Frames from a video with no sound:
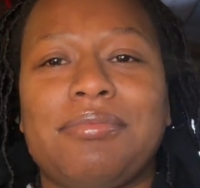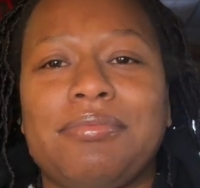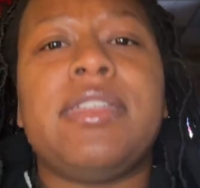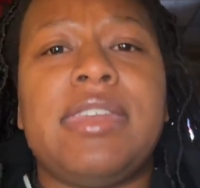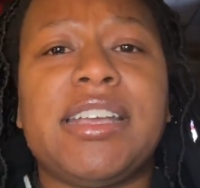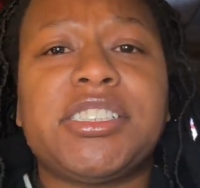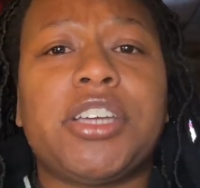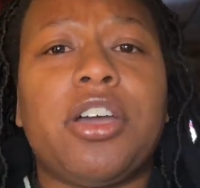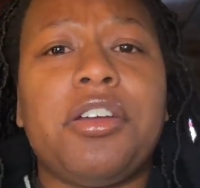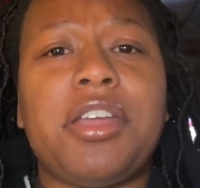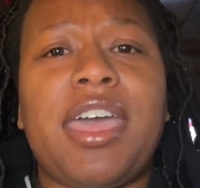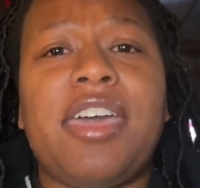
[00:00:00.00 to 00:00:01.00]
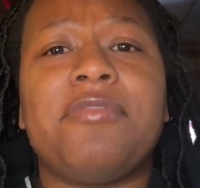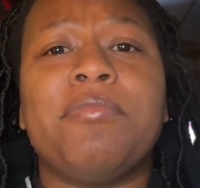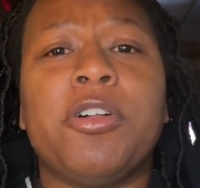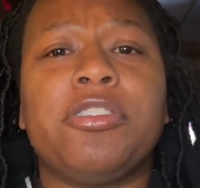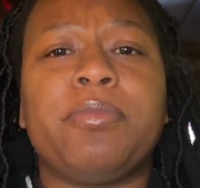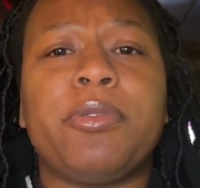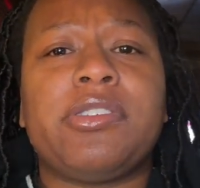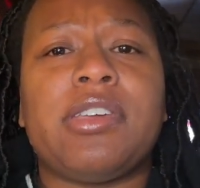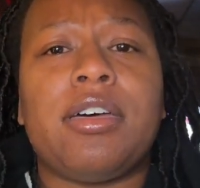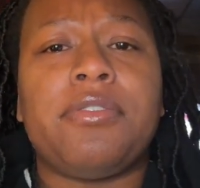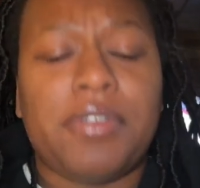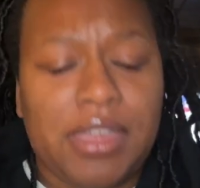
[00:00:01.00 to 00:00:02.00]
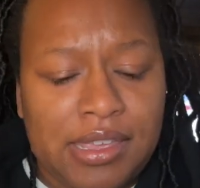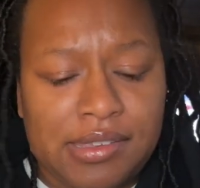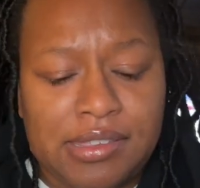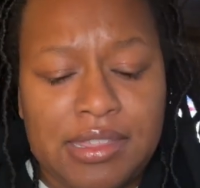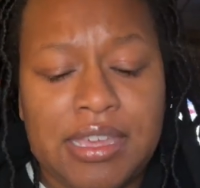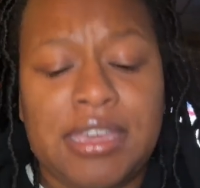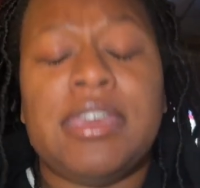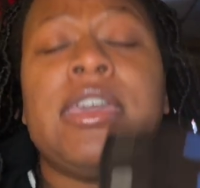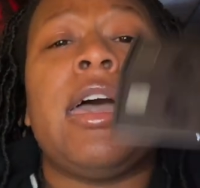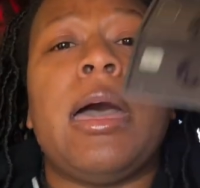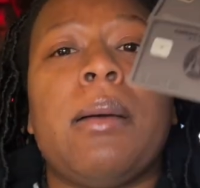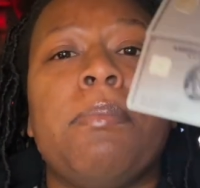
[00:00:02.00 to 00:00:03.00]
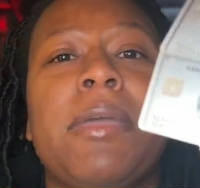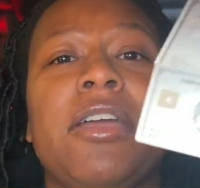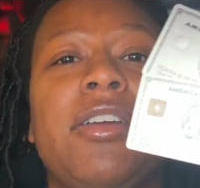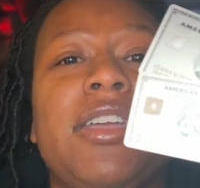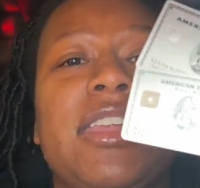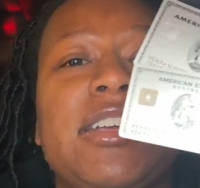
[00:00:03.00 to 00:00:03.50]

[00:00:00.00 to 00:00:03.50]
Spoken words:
The next card I have multiples of is the American